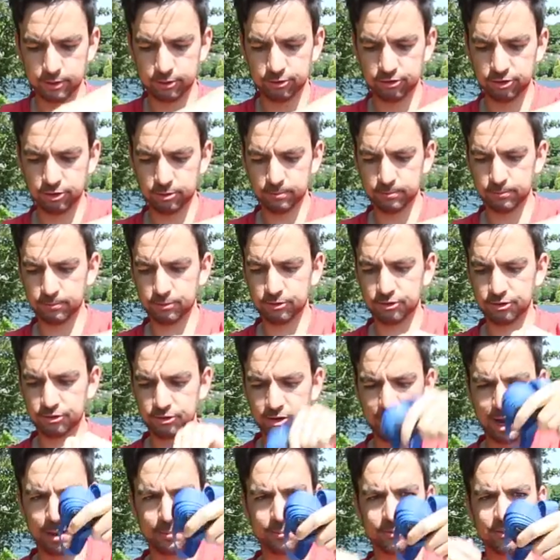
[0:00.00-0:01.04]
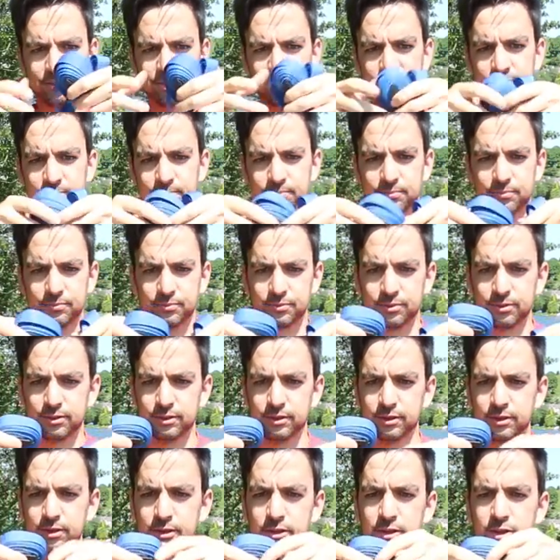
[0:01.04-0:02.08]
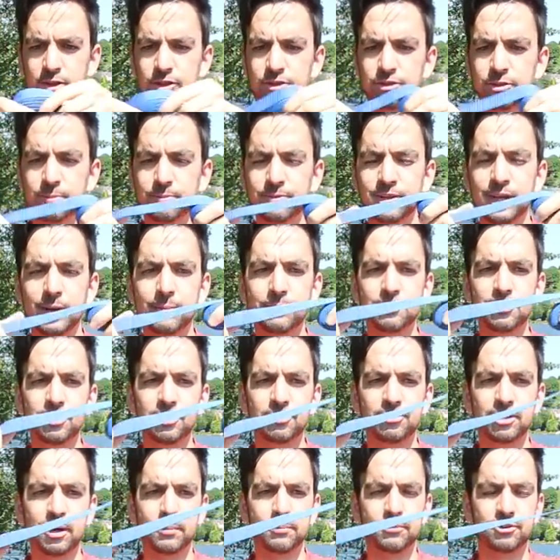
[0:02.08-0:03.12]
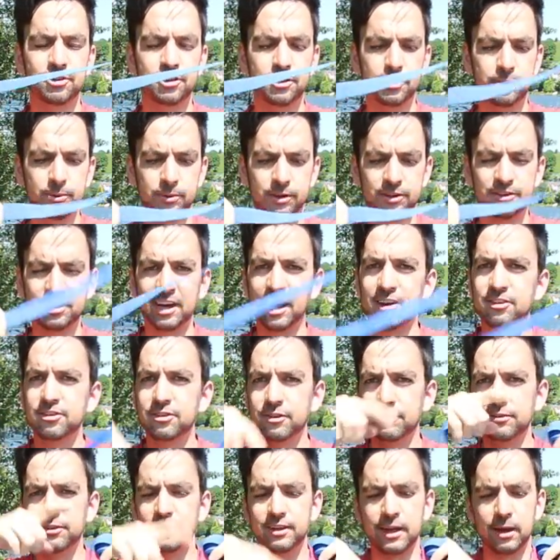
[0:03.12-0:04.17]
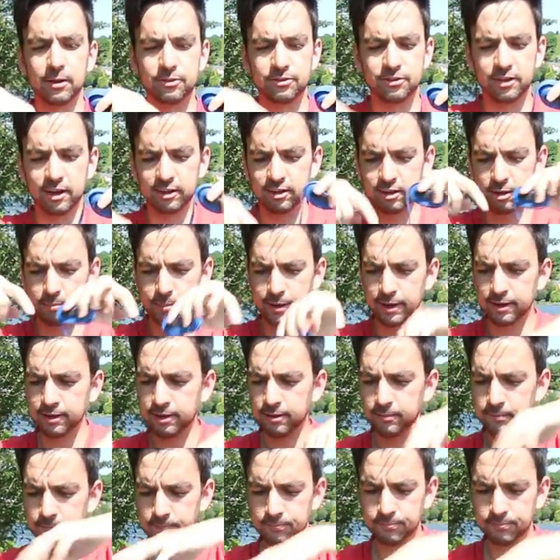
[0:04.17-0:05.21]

some straps. Sometimes you use them to attach stuff to the outside of the bag.